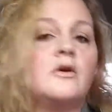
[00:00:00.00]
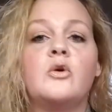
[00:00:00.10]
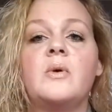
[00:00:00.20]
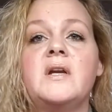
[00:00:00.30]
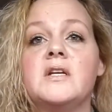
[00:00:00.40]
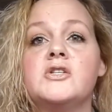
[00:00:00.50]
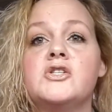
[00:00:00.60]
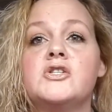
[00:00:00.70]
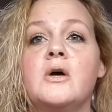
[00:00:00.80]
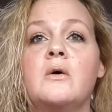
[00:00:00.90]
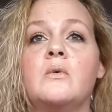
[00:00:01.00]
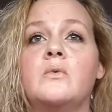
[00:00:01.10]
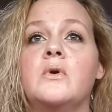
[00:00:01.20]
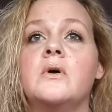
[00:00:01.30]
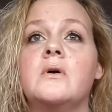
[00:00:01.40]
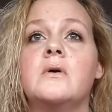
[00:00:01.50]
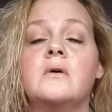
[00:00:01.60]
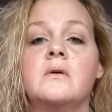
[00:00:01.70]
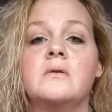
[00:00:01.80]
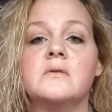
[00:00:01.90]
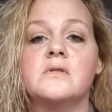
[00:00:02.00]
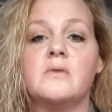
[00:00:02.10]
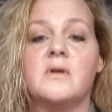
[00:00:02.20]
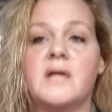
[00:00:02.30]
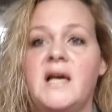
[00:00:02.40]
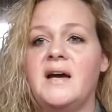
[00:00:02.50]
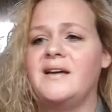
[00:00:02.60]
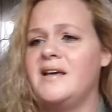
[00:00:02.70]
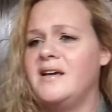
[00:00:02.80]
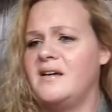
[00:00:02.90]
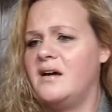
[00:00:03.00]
greenish toned sort of khaki